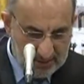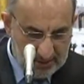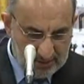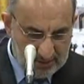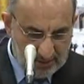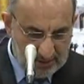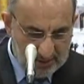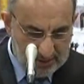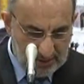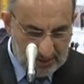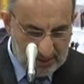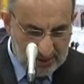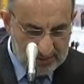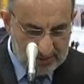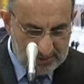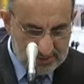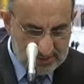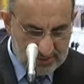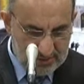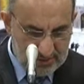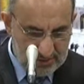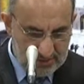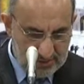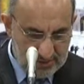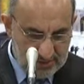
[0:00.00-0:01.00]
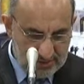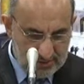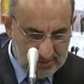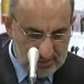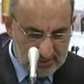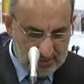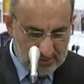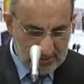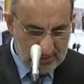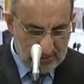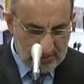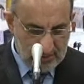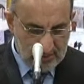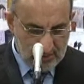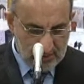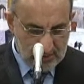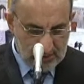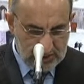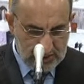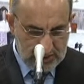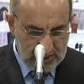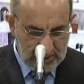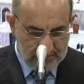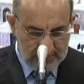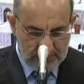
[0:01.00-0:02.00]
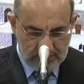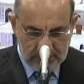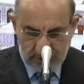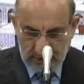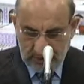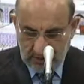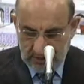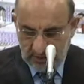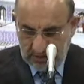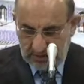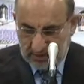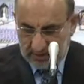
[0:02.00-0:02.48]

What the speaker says: details which I have mentioned.